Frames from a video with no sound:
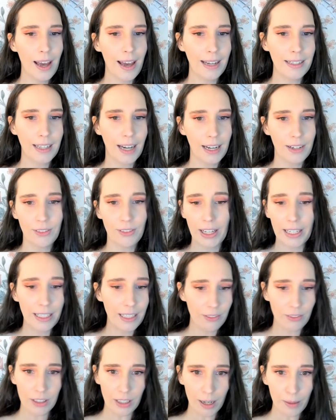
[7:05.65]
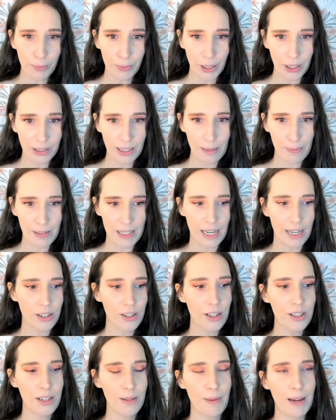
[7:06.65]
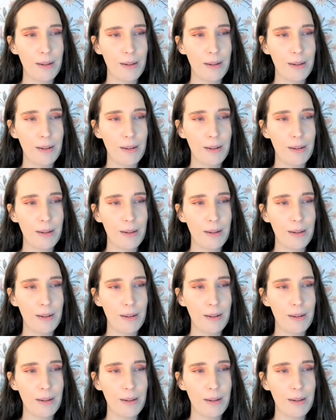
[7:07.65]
and kind of like given up worldly possessions.